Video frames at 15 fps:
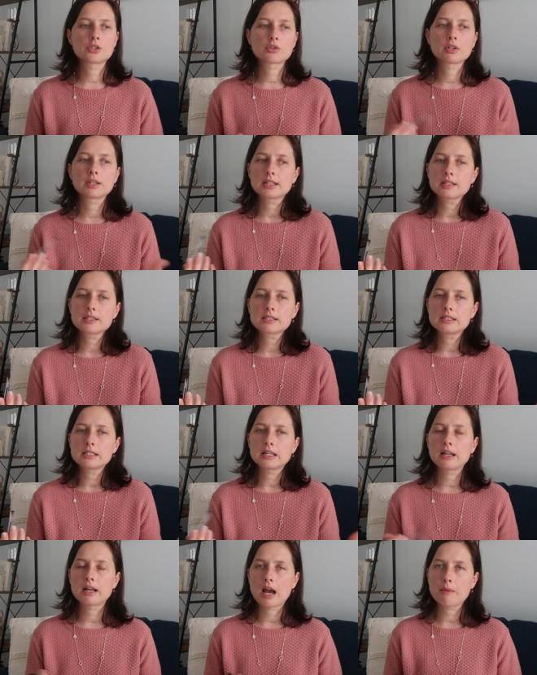So this
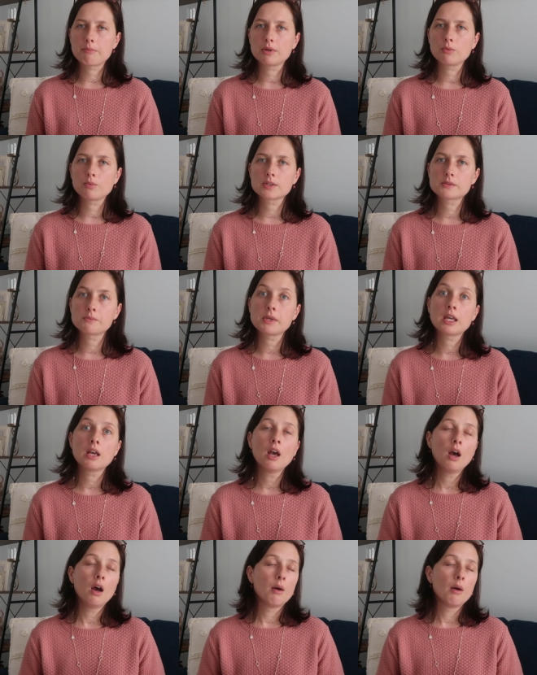didn't happen with me,